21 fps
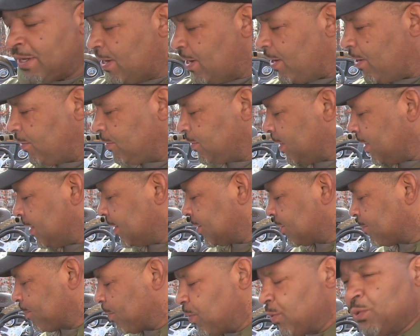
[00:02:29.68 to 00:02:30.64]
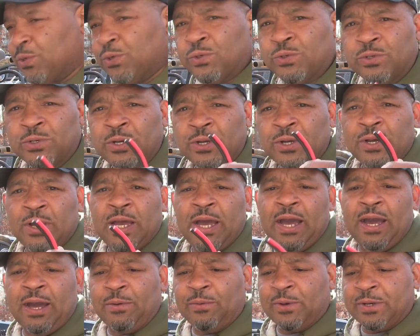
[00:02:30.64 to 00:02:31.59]
on a spool,
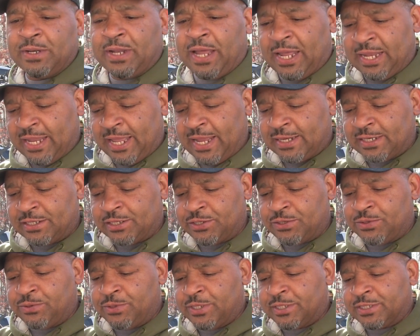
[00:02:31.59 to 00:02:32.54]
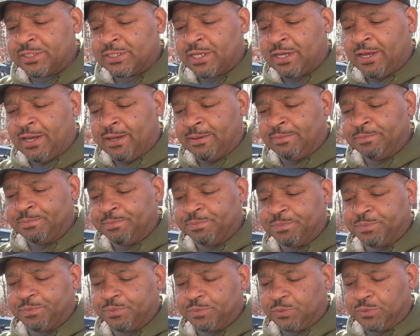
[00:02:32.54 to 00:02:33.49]
uh, what I like to do is uh,
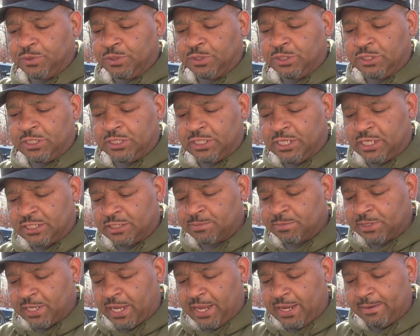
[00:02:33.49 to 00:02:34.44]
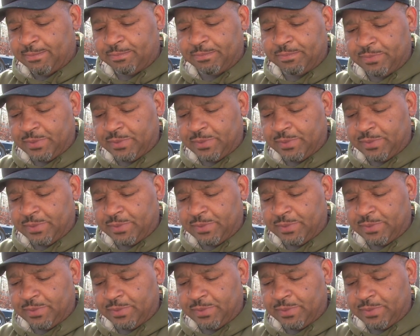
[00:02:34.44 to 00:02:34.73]
just get some tape,